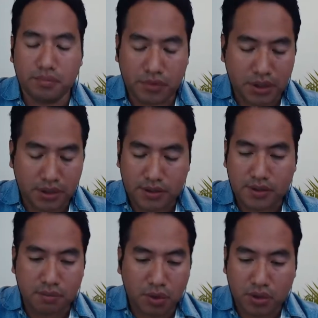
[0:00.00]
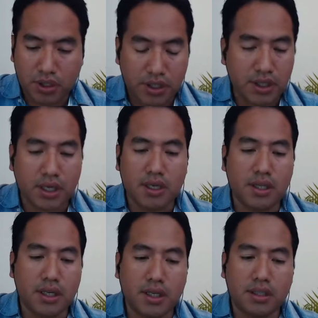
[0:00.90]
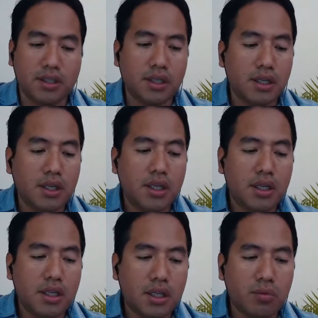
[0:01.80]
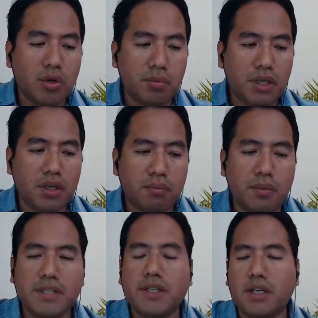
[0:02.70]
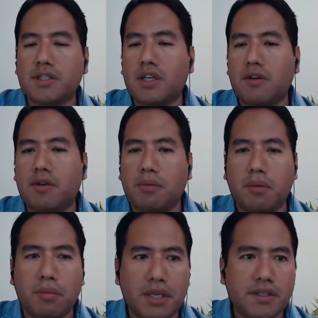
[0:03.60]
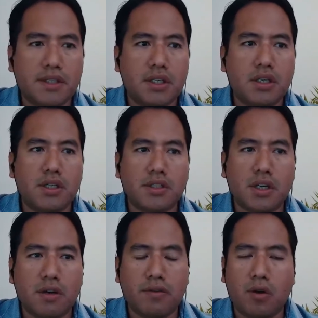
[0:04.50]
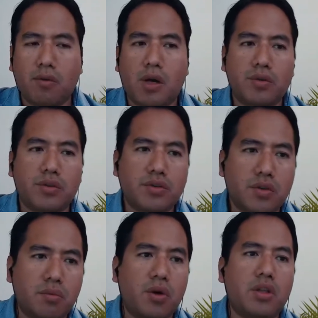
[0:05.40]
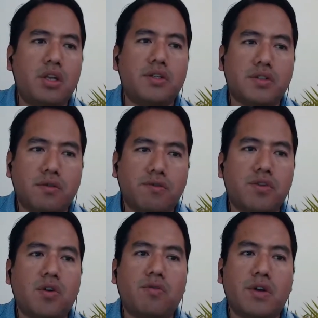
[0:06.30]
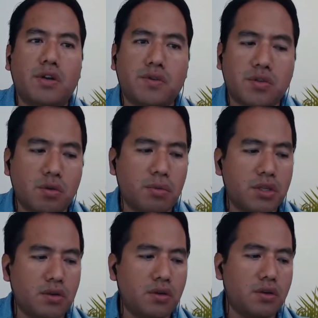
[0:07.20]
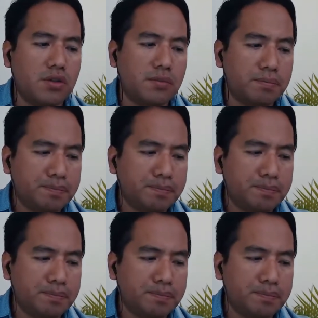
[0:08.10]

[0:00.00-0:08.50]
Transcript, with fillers: and this is more critical than it will be basic stuff. I mean, basic stuff about some modeling of software or some methodology.